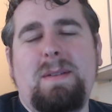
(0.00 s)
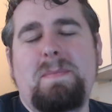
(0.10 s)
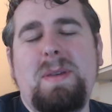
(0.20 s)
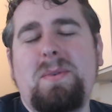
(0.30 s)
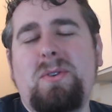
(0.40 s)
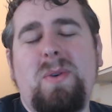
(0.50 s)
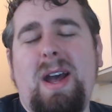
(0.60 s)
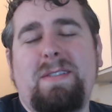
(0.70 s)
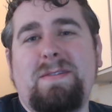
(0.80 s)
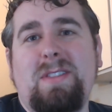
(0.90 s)
people who
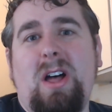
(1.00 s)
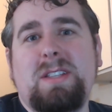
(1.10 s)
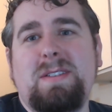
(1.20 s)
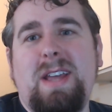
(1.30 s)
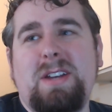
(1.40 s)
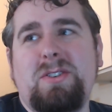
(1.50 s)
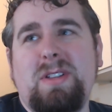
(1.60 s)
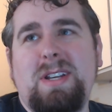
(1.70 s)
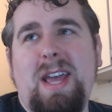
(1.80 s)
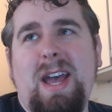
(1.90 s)
have lots of natural
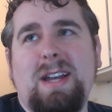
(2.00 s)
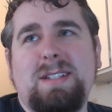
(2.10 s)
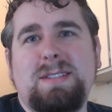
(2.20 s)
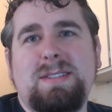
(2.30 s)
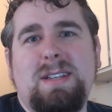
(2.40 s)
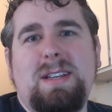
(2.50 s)
attacks.